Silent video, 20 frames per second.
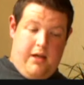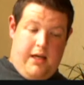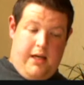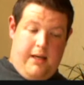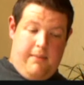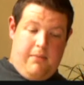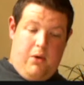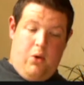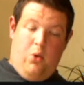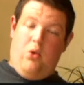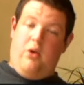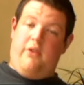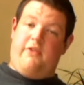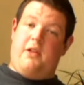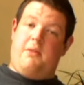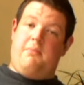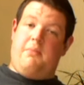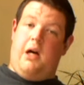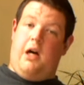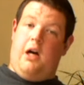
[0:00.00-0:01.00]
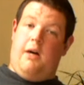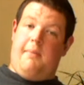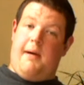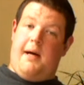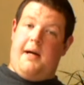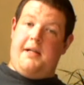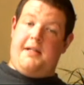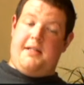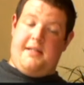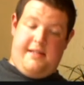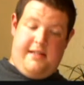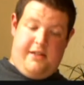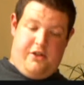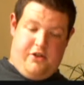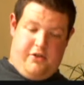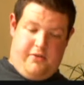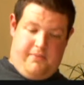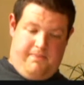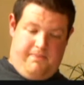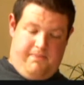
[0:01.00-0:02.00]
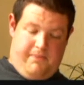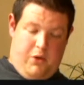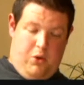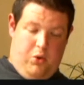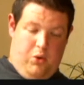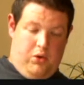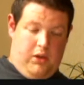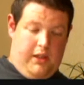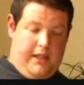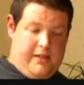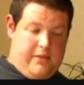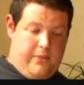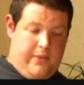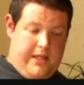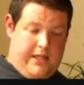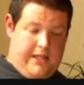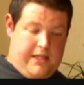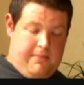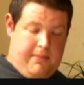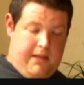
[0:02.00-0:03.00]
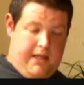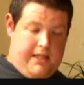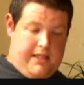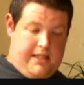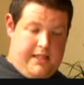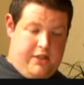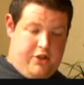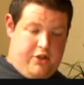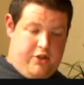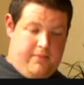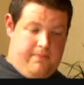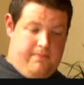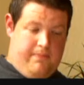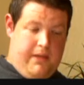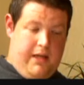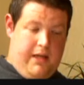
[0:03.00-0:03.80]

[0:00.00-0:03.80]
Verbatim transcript: Um, all of them are by decision all his wins are by decision.